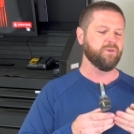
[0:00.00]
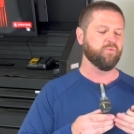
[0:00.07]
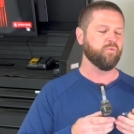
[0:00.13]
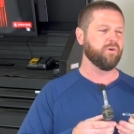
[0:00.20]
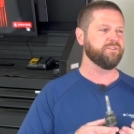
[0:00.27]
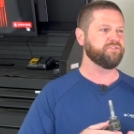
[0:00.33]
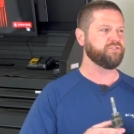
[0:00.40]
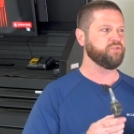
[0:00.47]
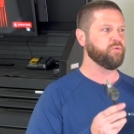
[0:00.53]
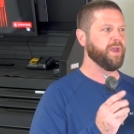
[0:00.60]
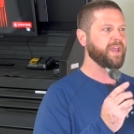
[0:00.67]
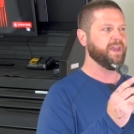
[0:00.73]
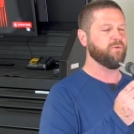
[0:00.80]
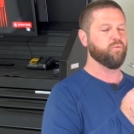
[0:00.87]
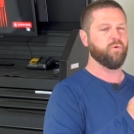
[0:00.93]
once you
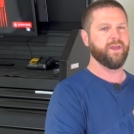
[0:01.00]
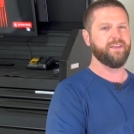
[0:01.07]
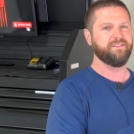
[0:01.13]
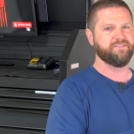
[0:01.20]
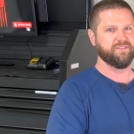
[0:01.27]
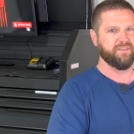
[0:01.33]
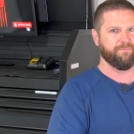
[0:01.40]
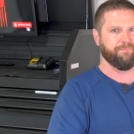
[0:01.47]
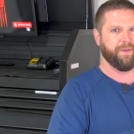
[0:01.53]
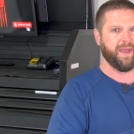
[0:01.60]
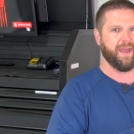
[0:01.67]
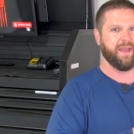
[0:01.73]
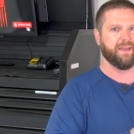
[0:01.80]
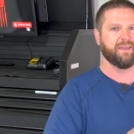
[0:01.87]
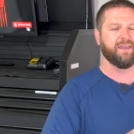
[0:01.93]
add weight to the
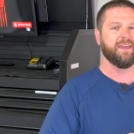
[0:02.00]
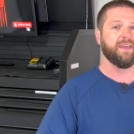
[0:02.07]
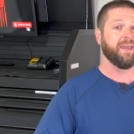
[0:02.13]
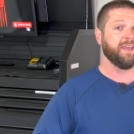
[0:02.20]
back,